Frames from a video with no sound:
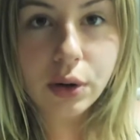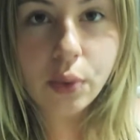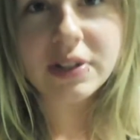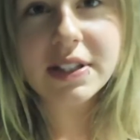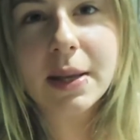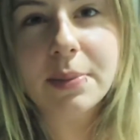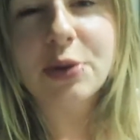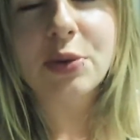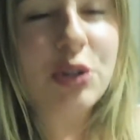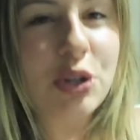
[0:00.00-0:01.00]
What's up,
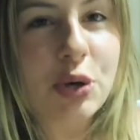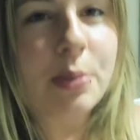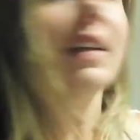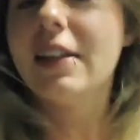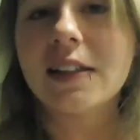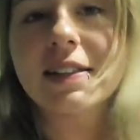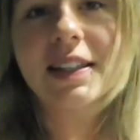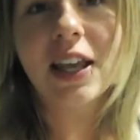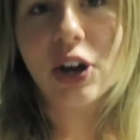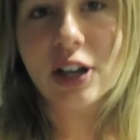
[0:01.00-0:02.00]
YouTube? It's
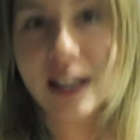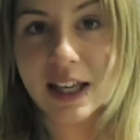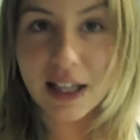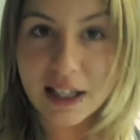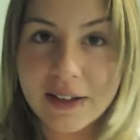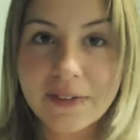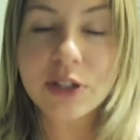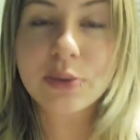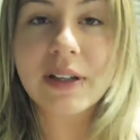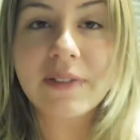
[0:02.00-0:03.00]
currently
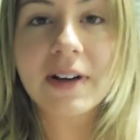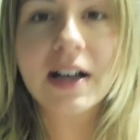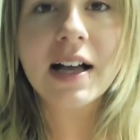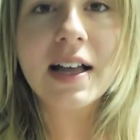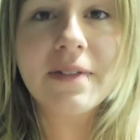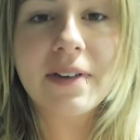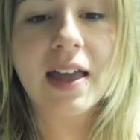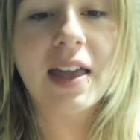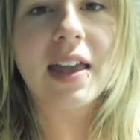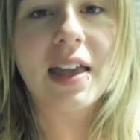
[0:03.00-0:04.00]
11:25
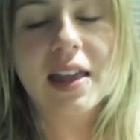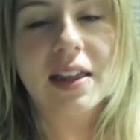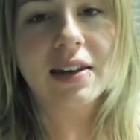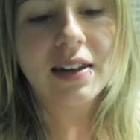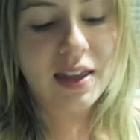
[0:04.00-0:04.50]
and